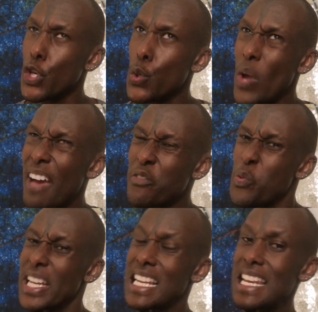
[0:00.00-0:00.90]
you
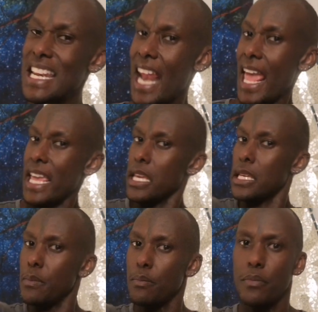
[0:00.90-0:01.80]
have
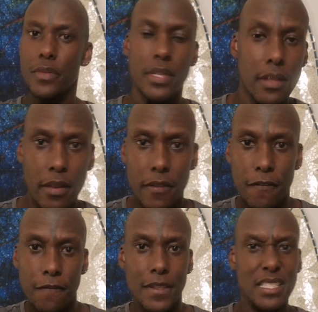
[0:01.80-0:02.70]
reclaimed the
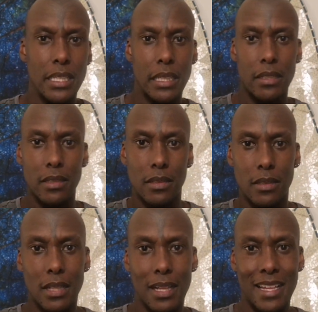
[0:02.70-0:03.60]

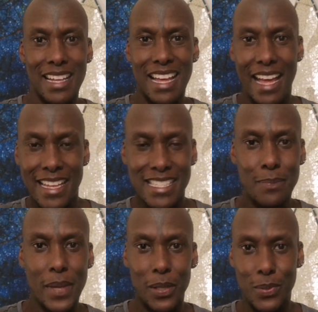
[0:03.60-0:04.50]
physical
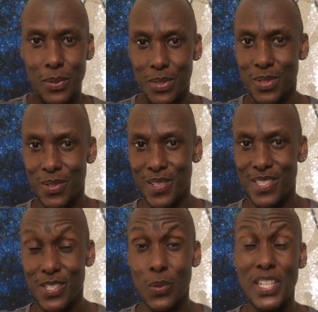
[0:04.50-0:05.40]
aspect to
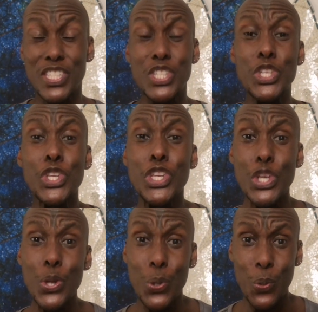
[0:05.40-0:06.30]
source, so it's
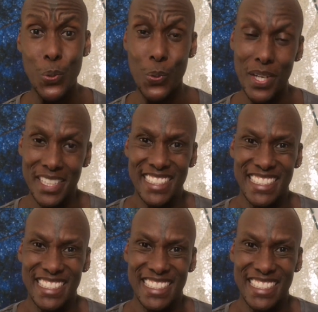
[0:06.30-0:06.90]
new.